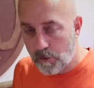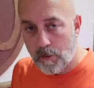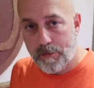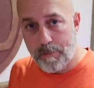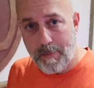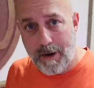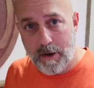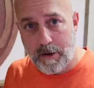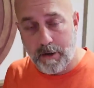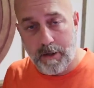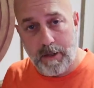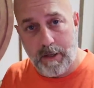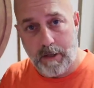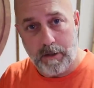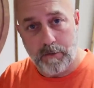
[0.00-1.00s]
North America
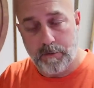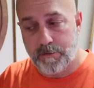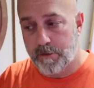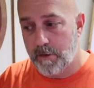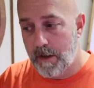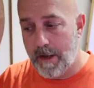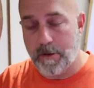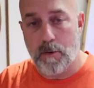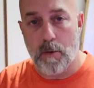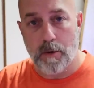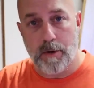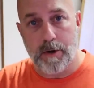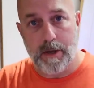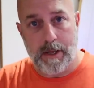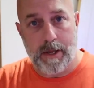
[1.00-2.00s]
is
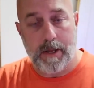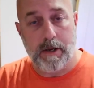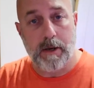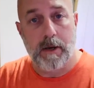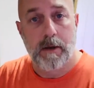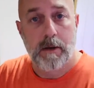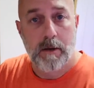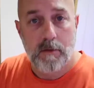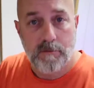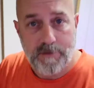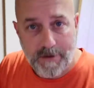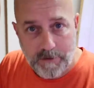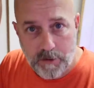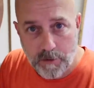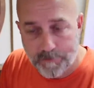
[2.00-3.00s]
headquartered in
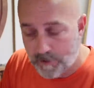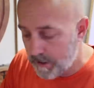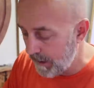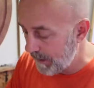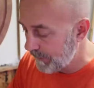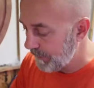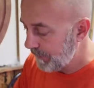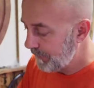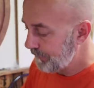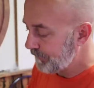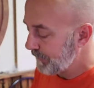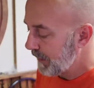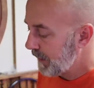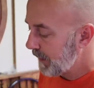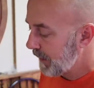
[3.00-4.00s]
Vancouver, Canada.
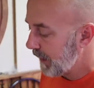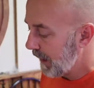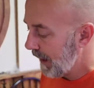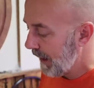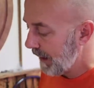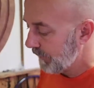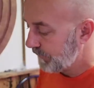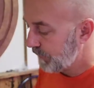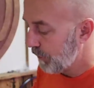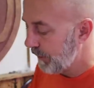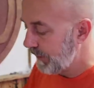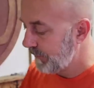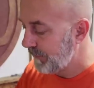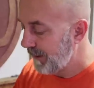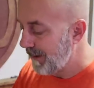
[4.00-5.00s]
So it
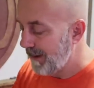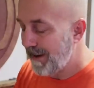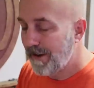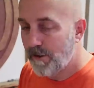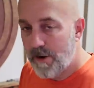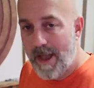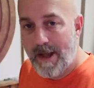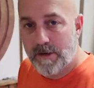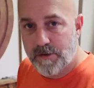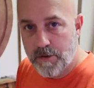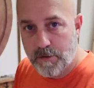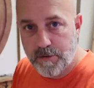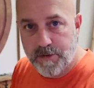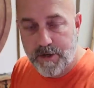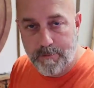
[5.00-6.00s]
is an
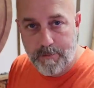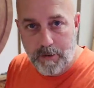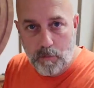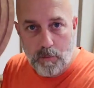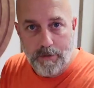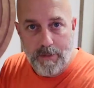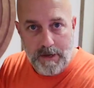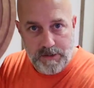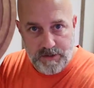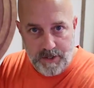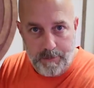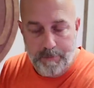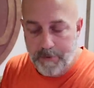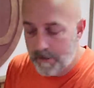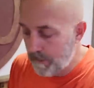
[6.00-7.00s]
international shipment when they
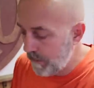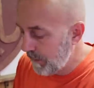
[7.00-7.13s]
ship